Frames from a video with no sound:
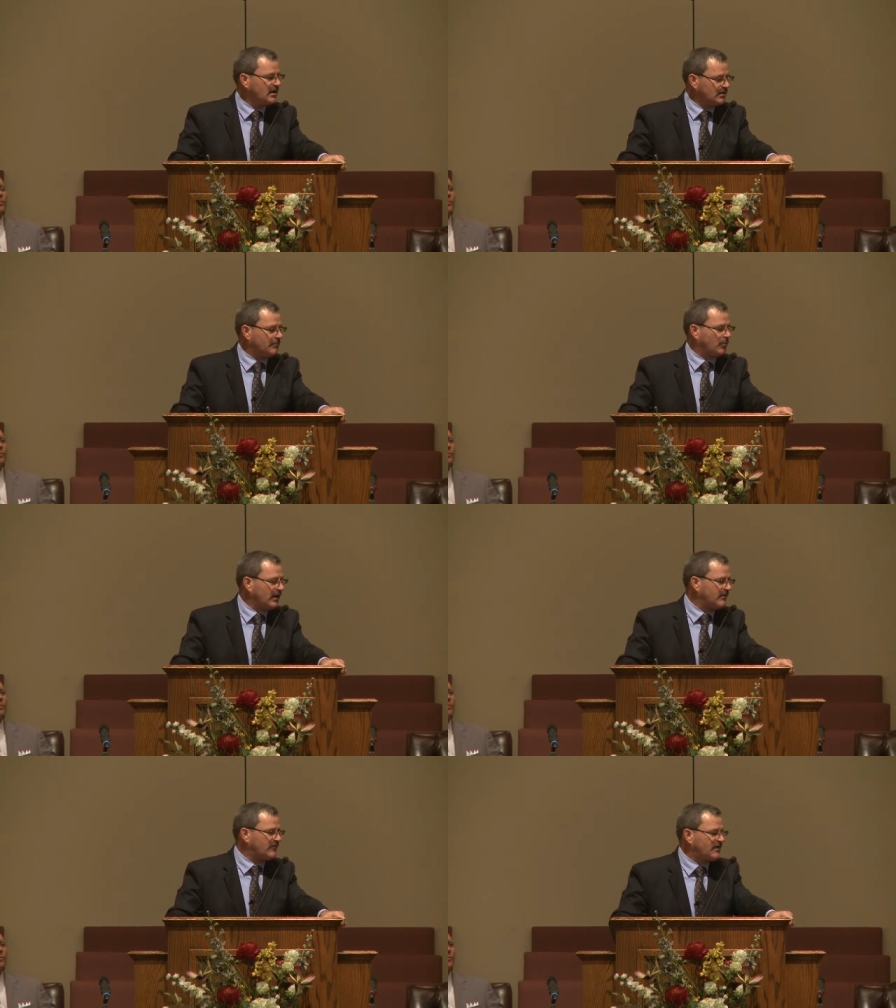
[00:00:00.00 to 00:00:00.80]
to
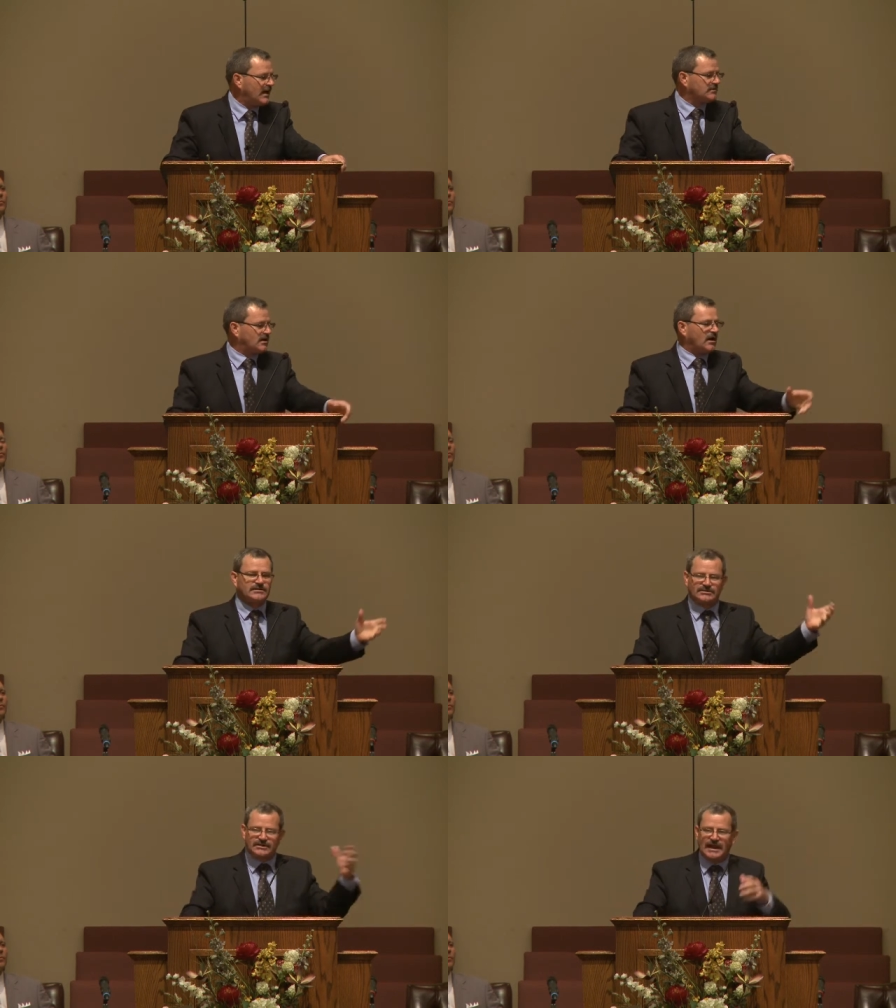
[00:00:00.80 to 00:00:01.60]
bring this down to
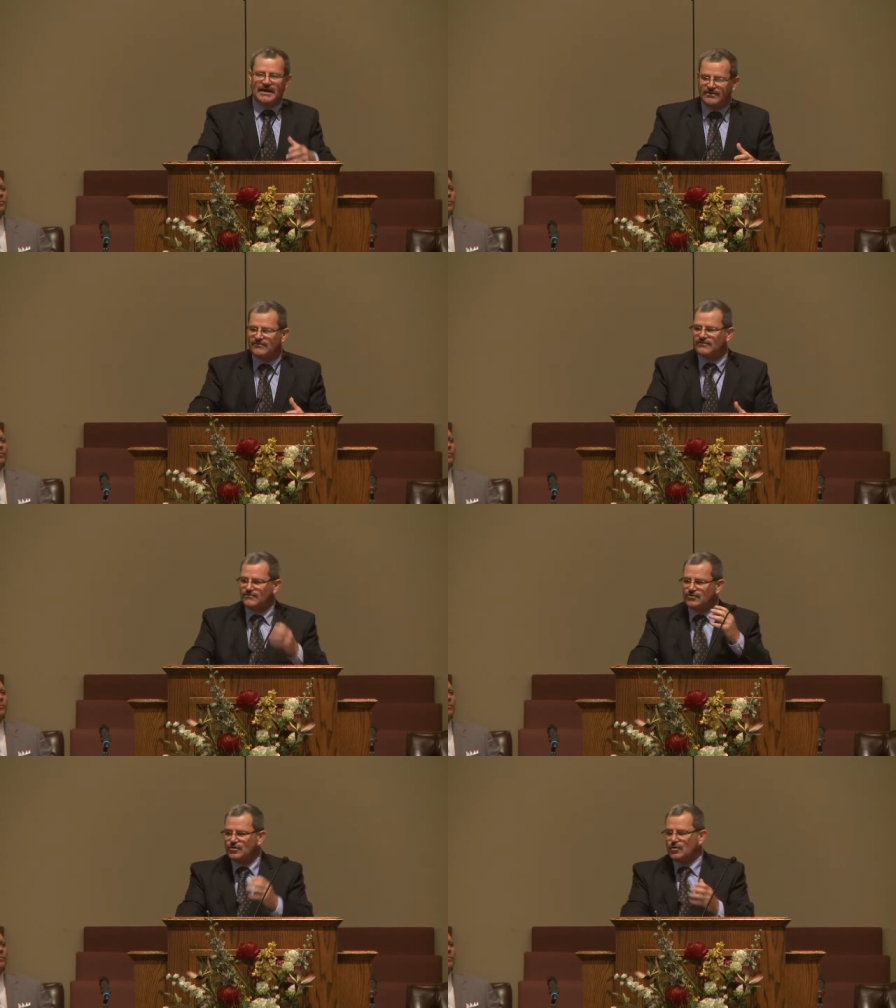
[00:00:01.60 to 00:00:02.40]
us today, this is
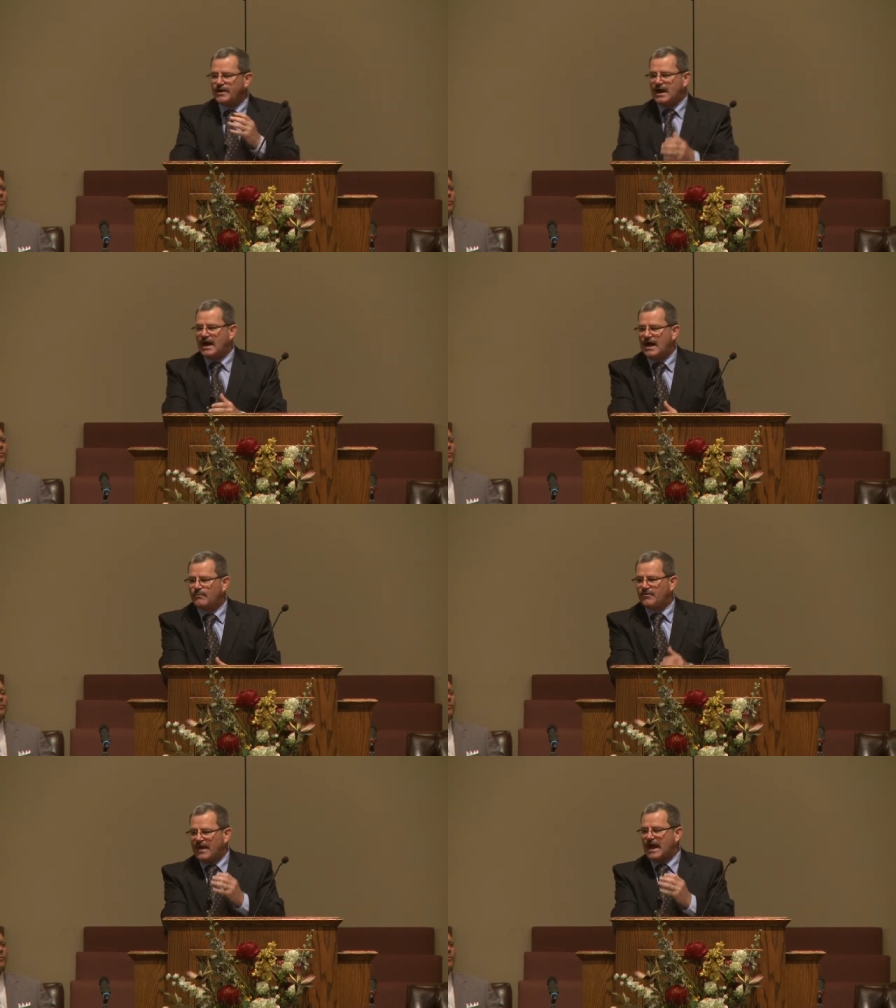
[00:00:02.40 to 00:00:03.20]
you and I
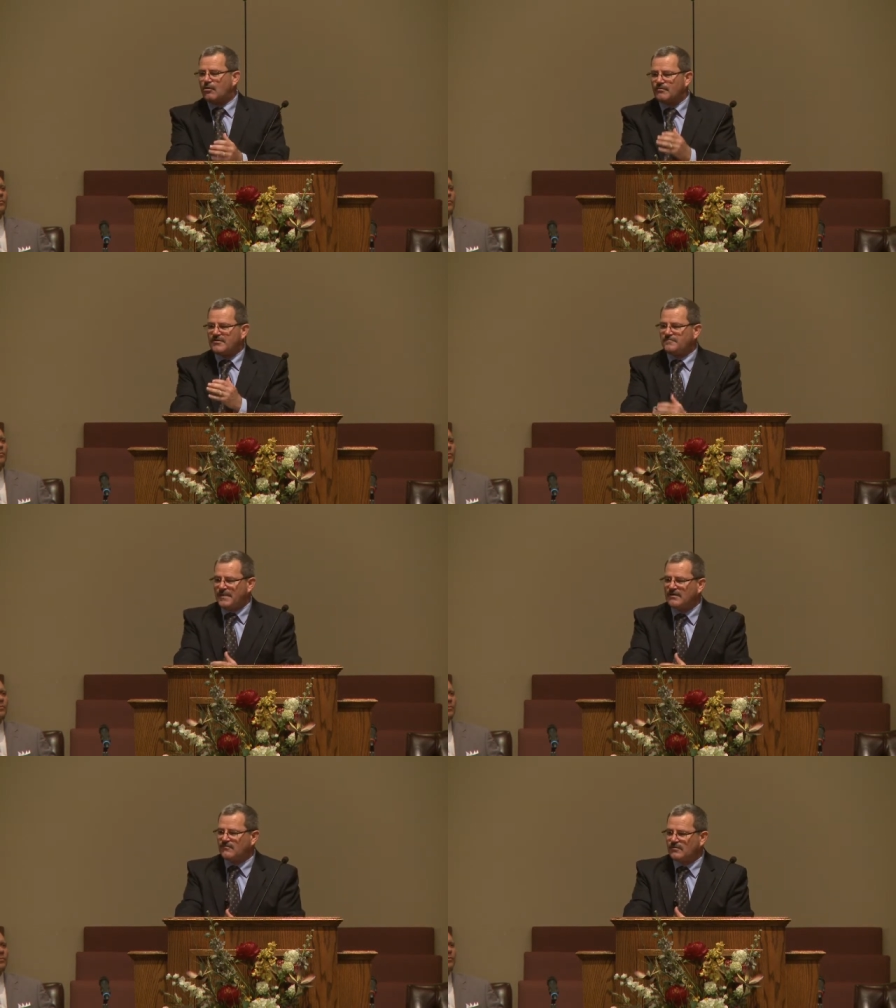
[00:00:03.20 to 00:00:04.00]
with our
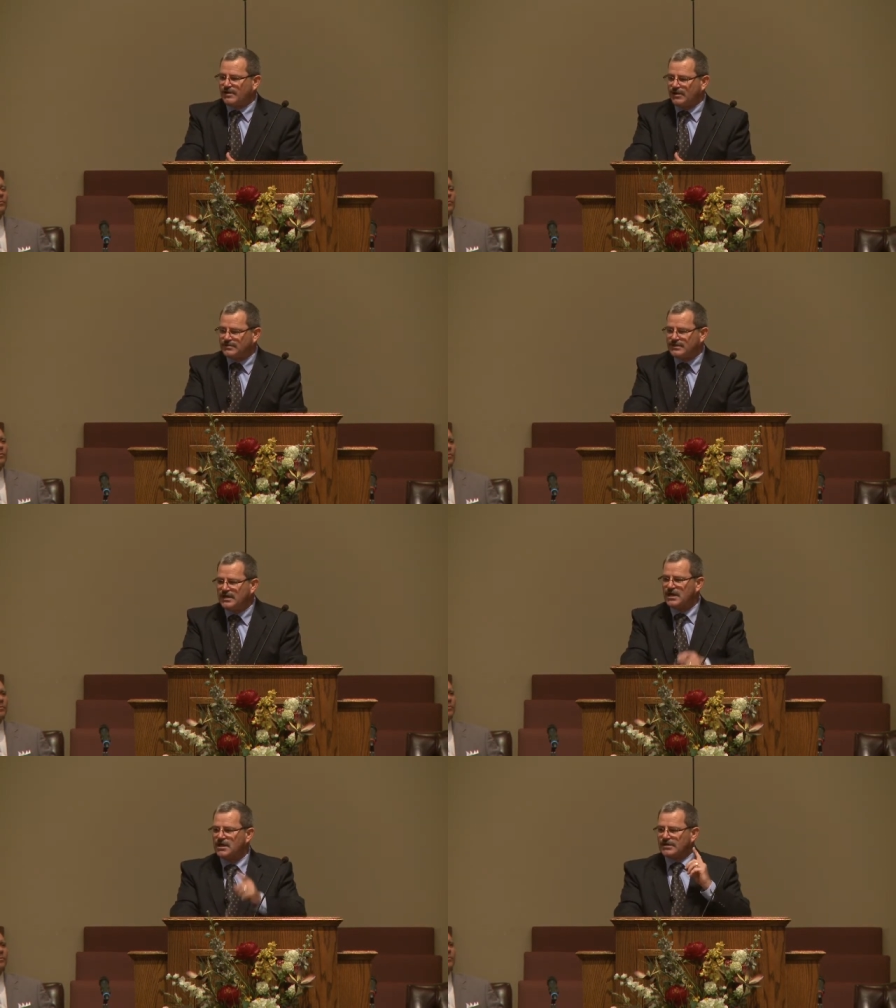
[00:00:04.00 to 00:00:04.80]
responsibility
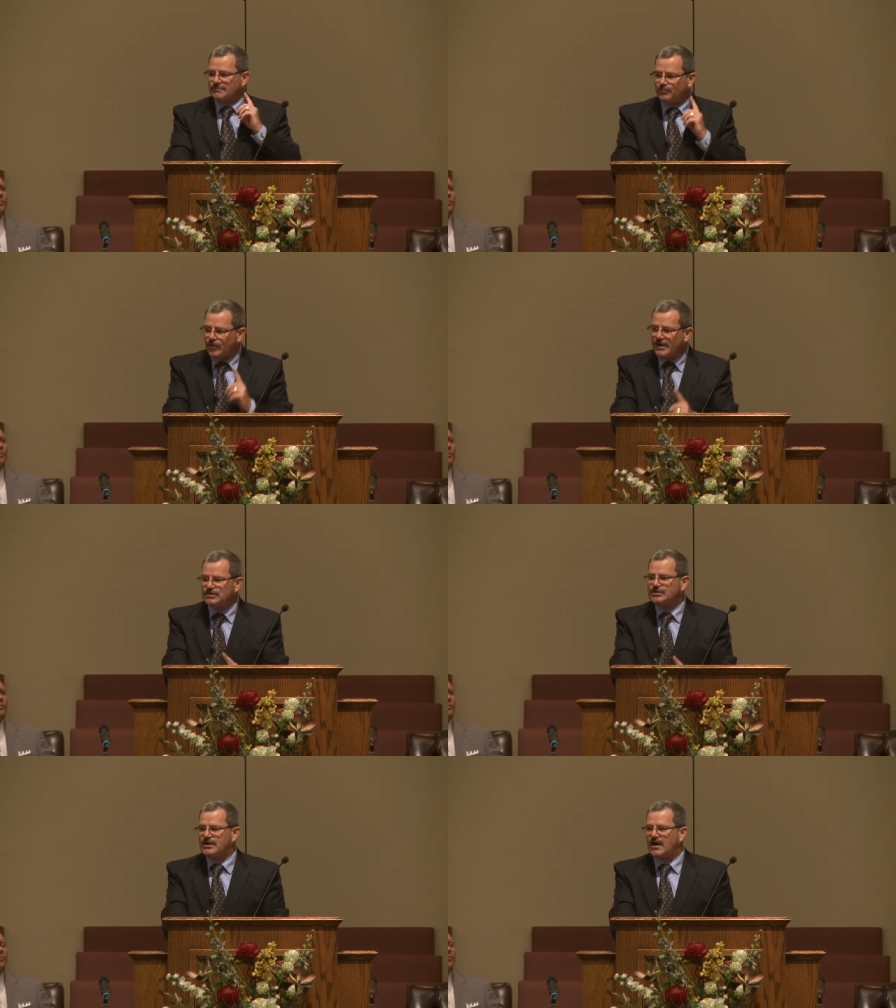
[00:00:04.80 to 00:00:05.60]
to
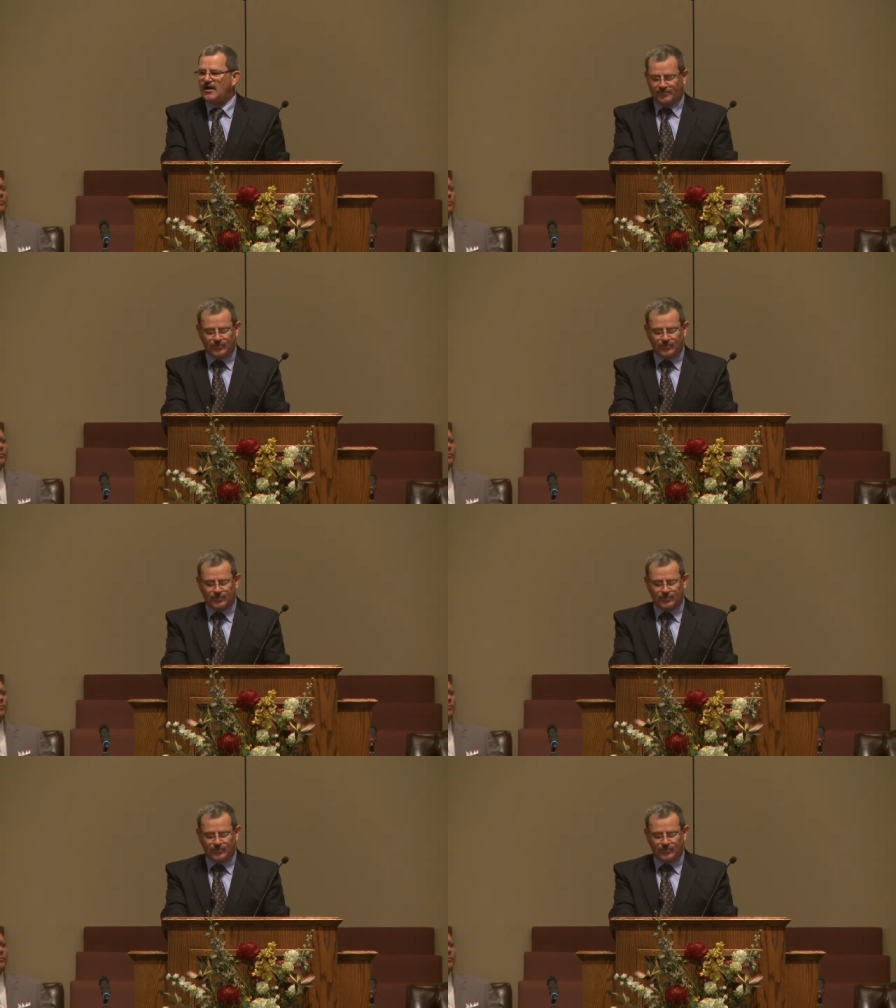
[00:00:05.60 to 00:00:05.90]
preach the gospel